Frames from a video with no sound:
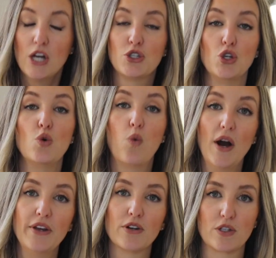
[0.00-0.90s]
So you
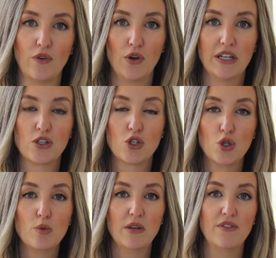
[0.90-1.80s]
want your exfoliants
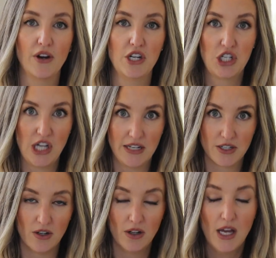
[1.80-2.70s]
to be very
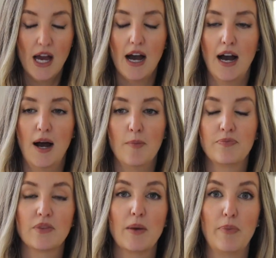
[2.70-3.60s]
gentle.
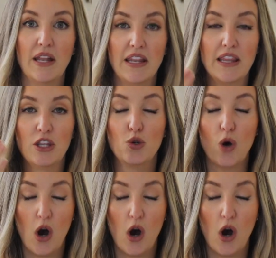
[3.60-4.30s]
Um, but you